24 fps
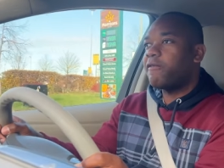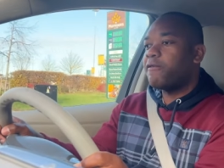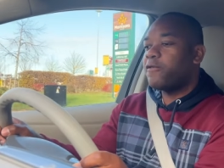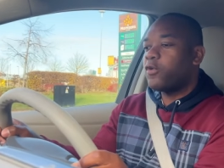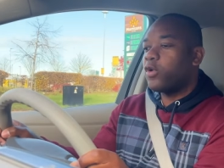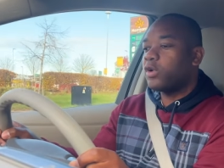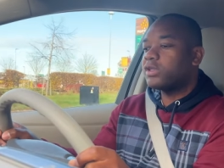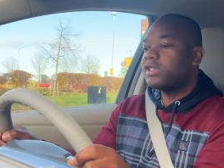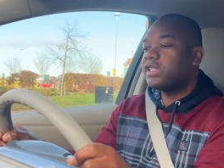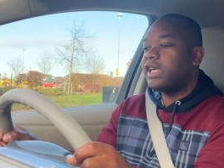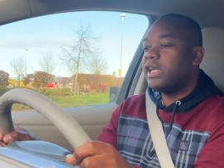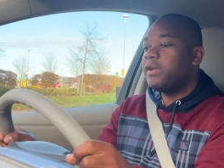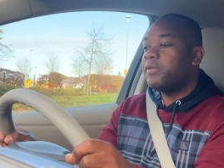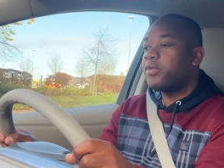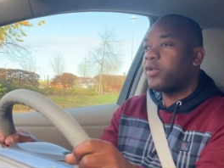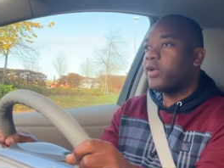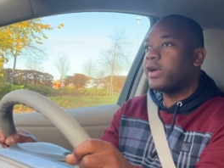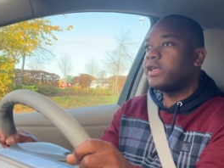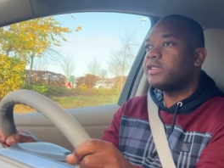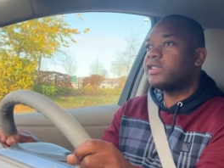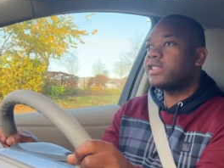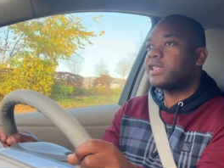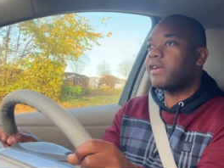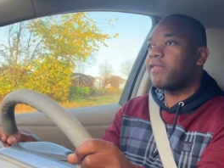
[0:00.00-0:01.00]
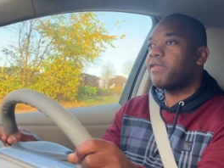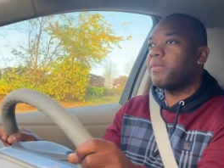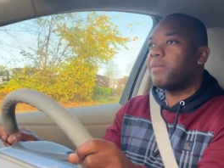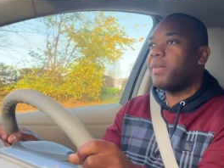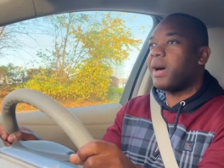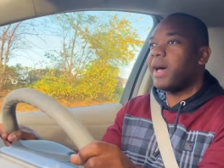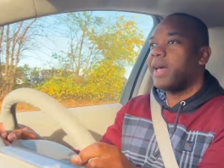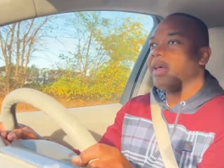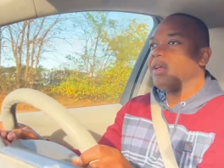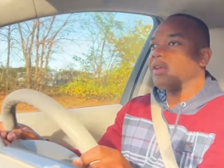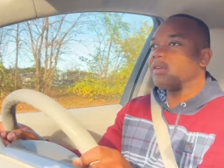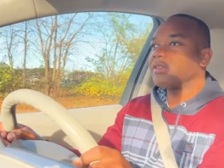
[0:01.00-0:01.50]
fourteen point seven uh,
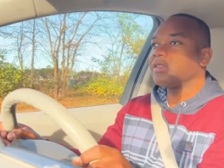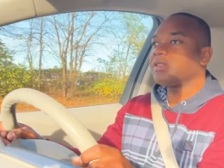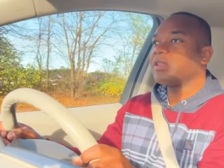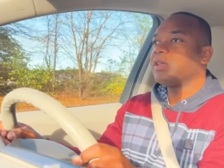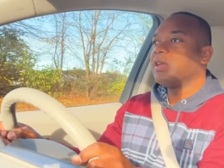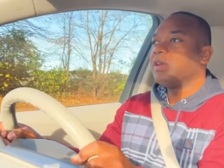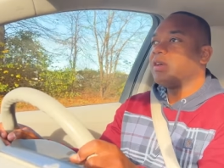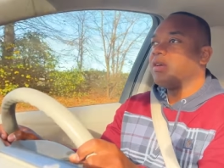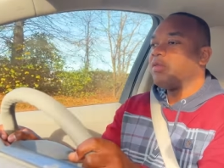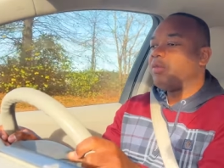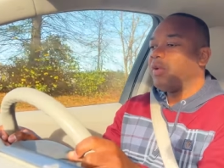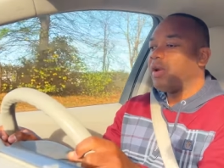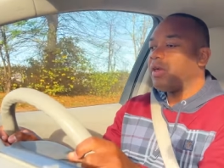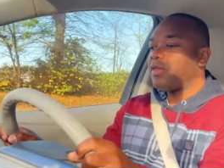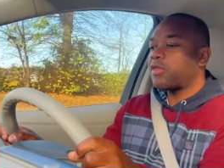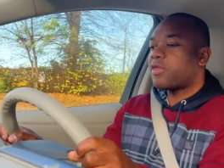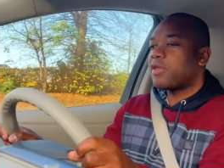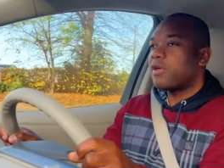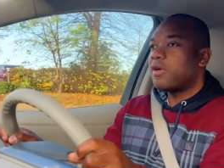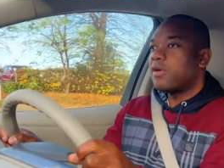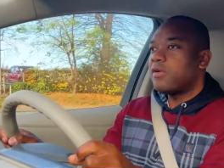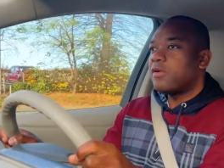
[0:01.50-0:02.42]
miles with